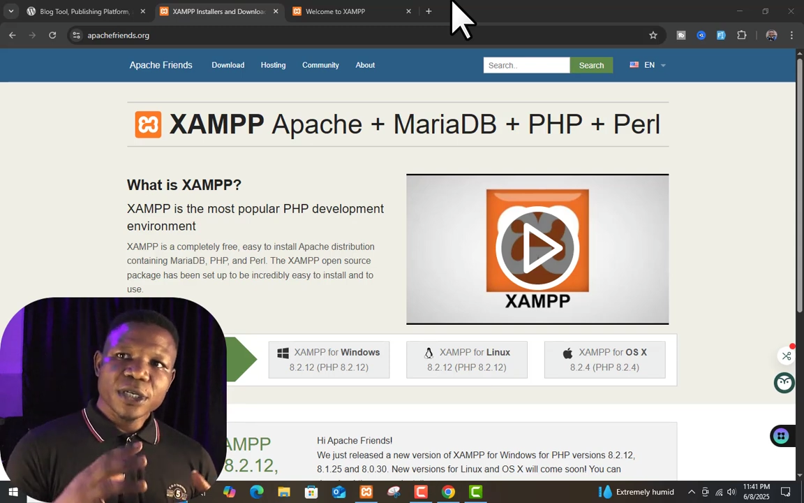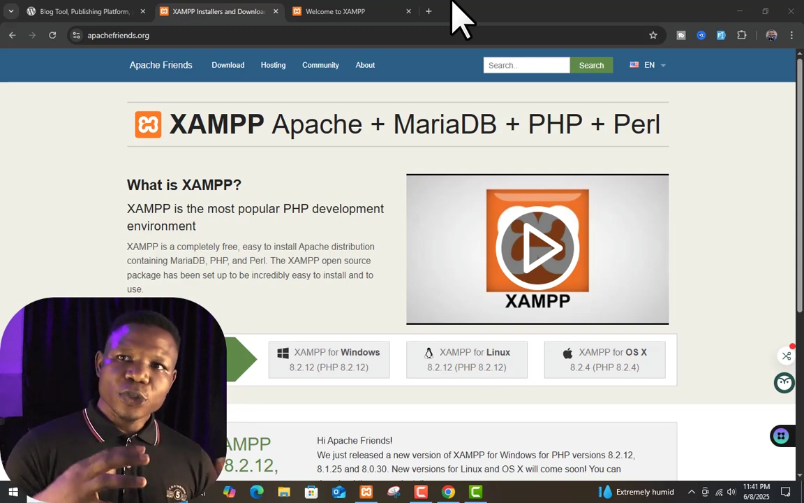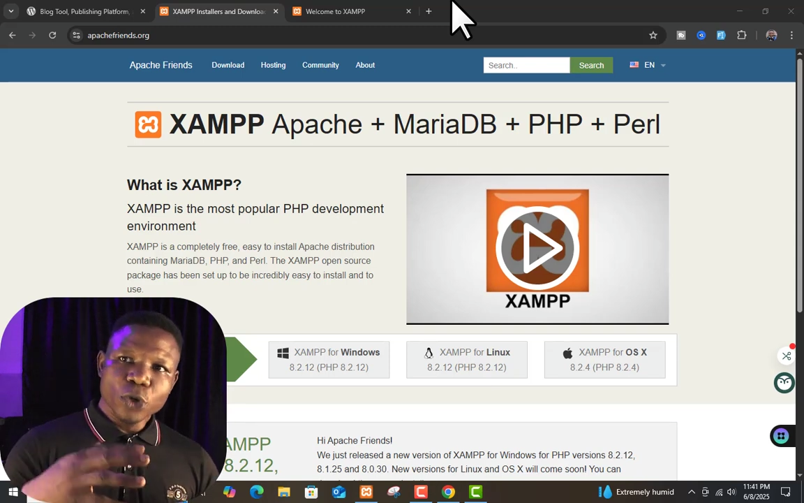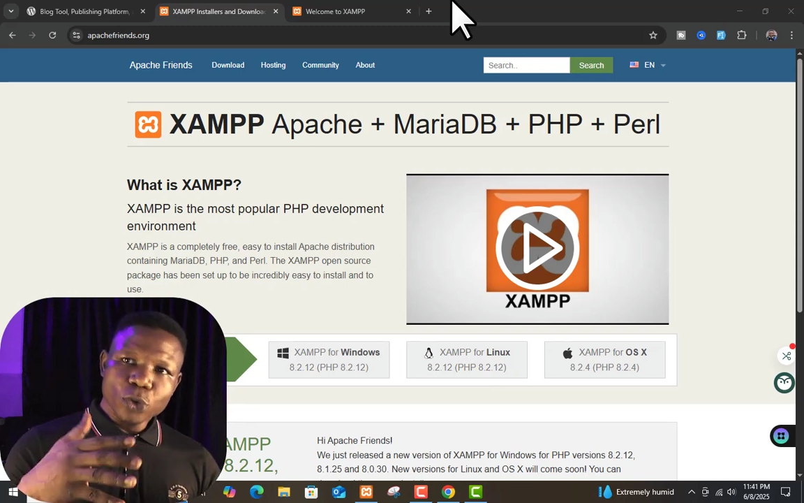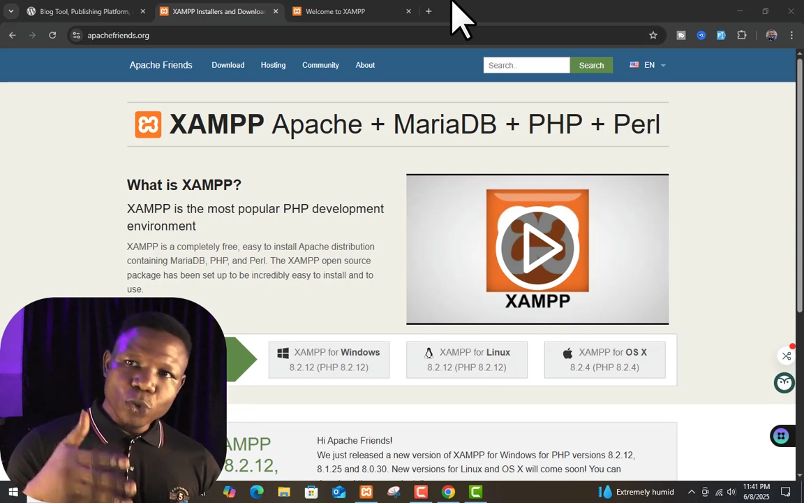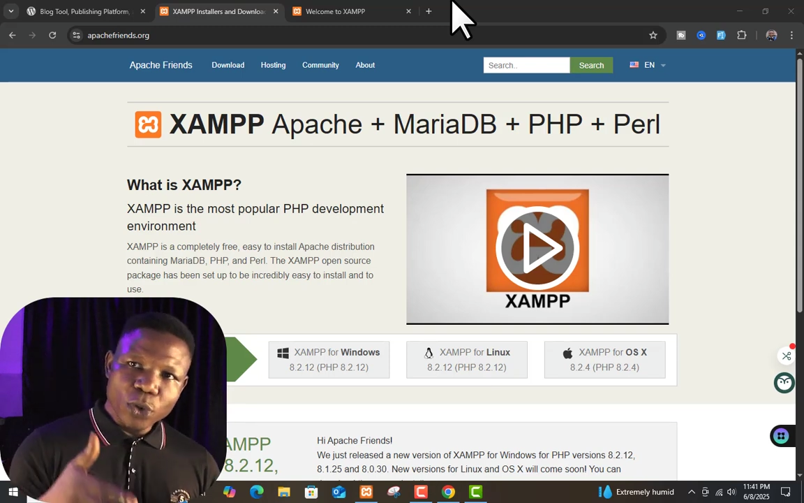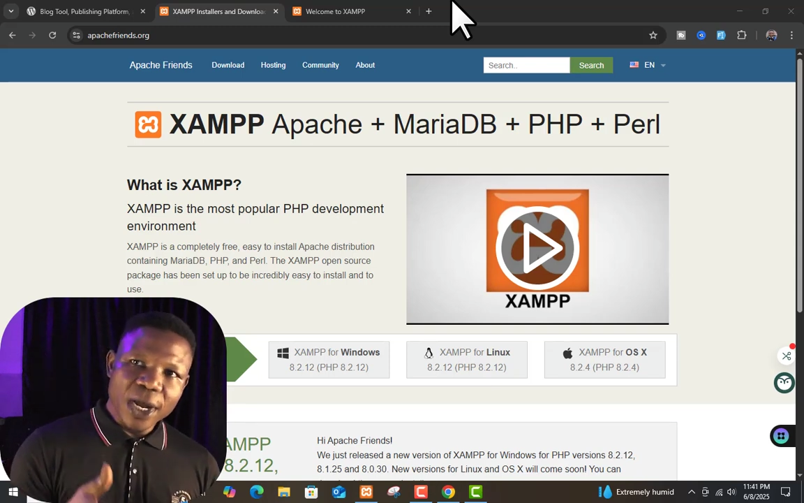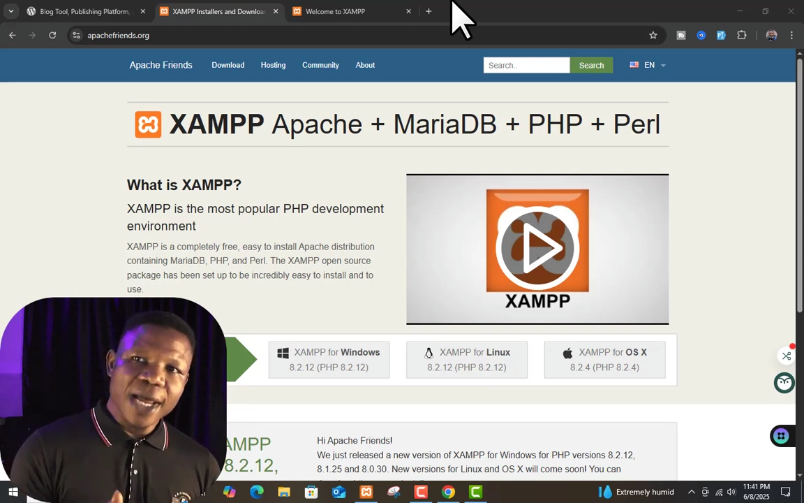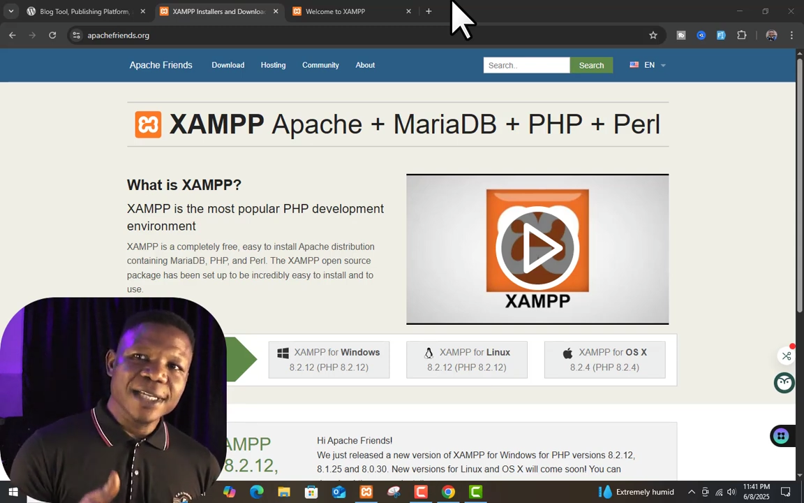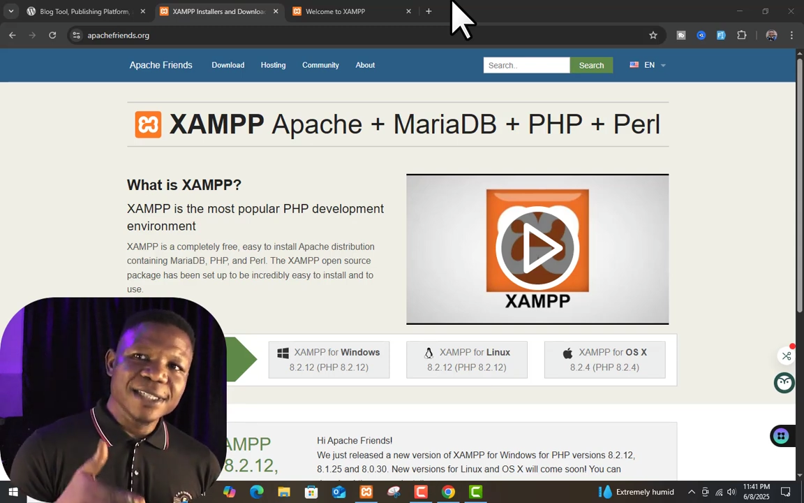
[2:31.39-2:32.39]
your
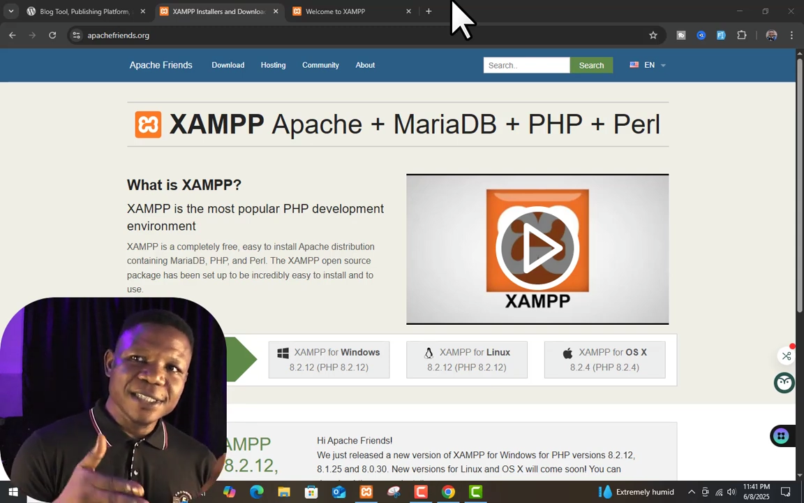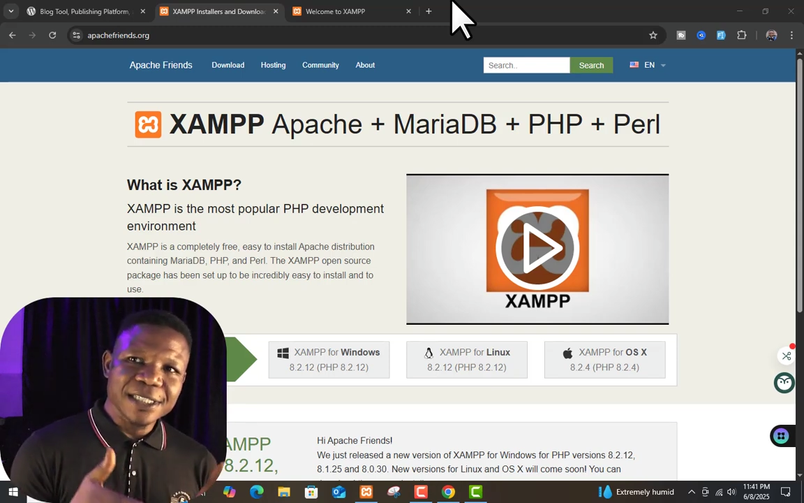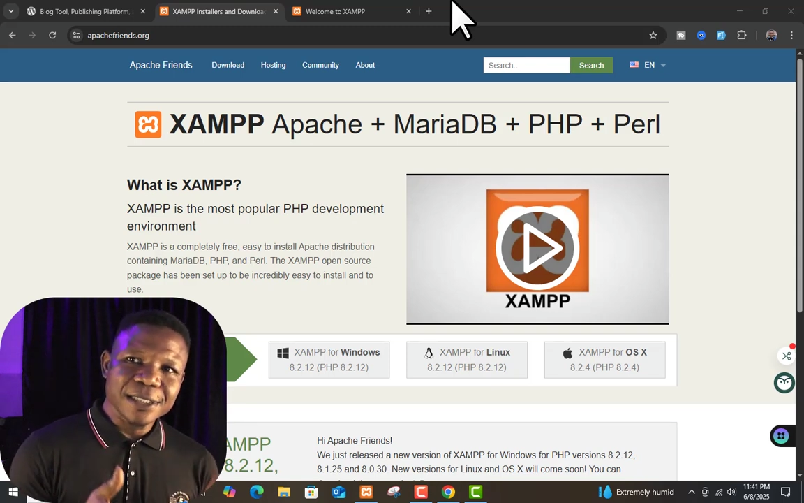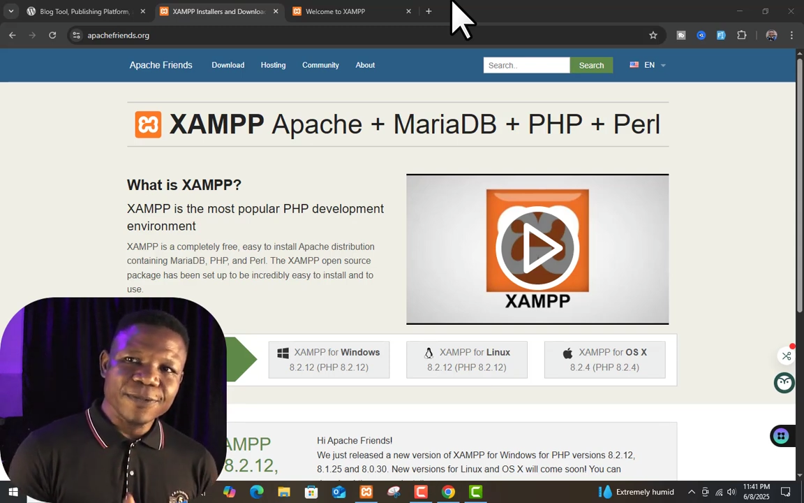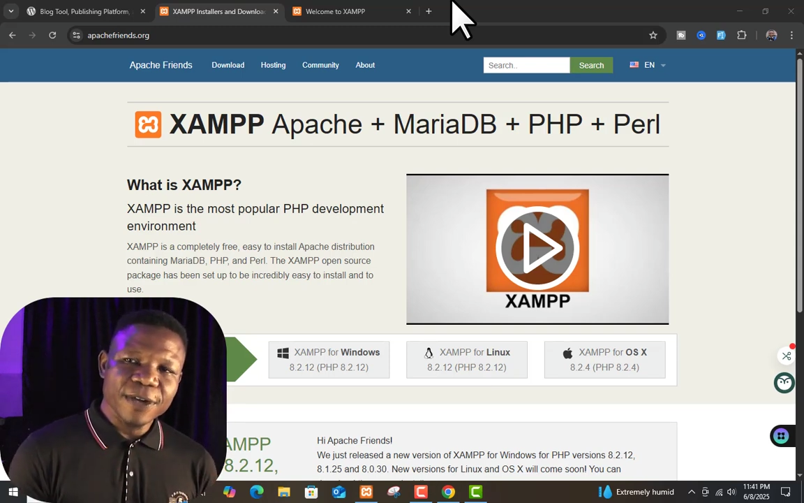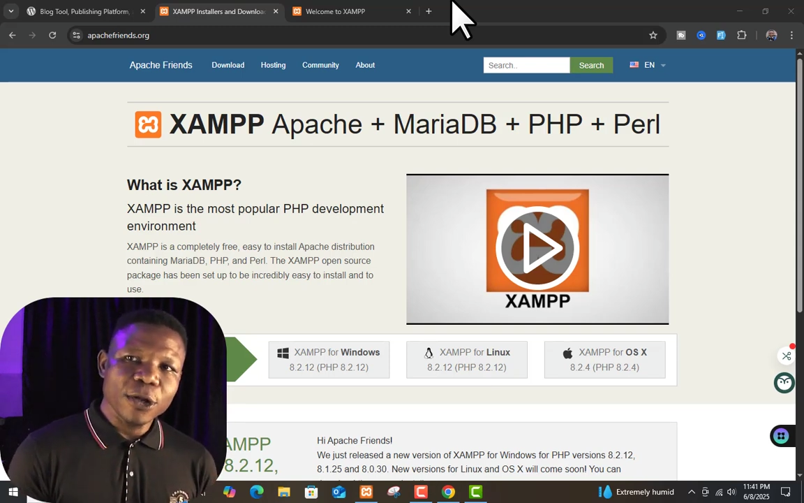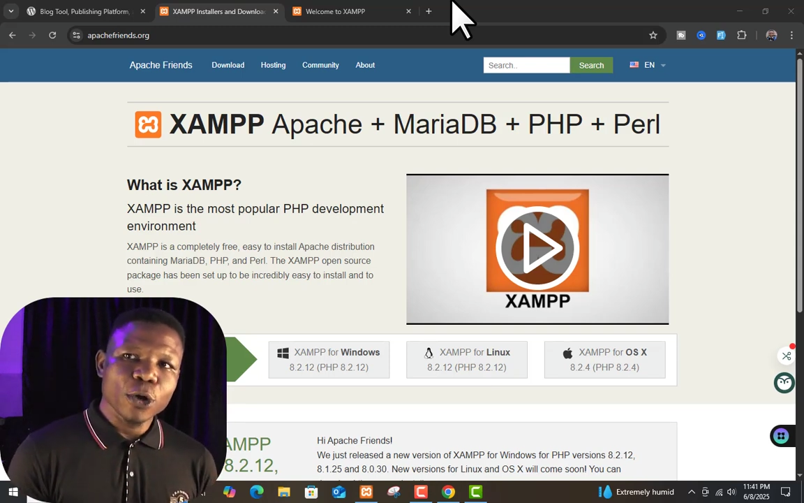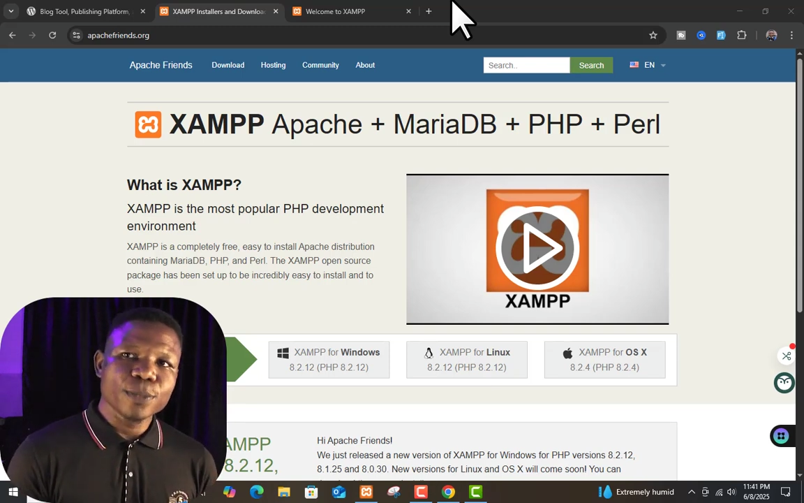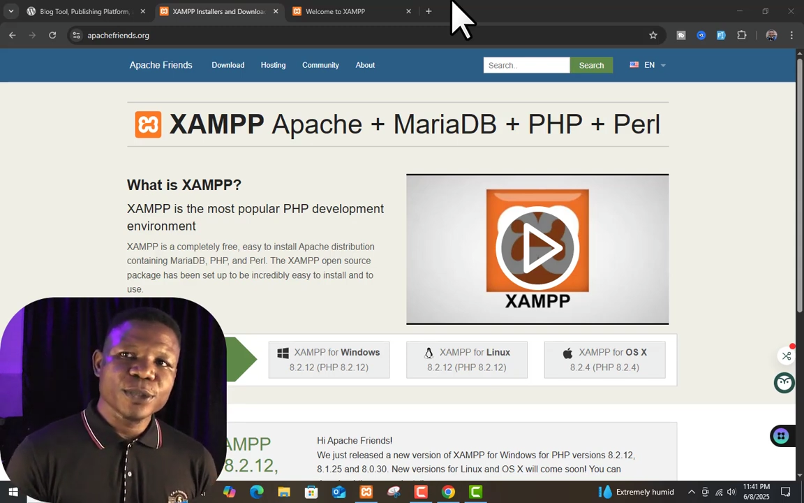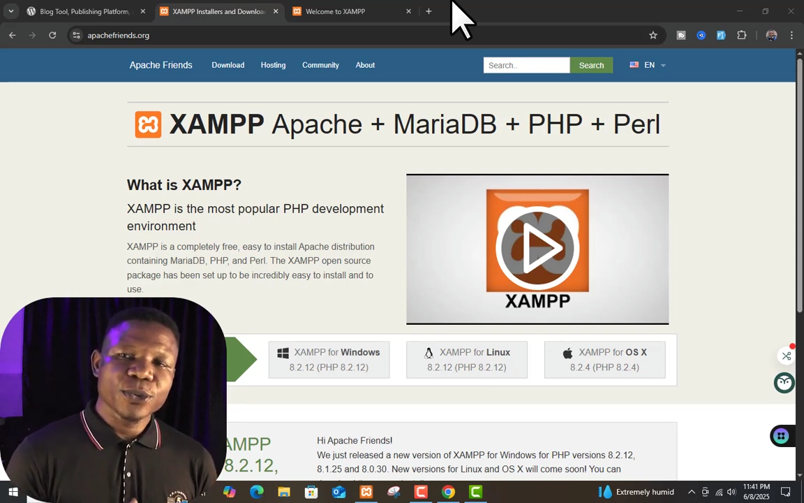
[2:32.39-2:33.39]
locally
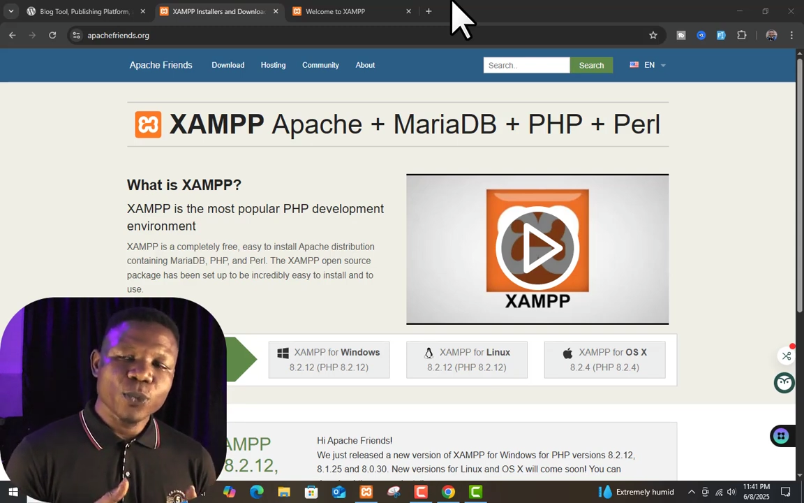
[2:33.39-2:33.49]
developed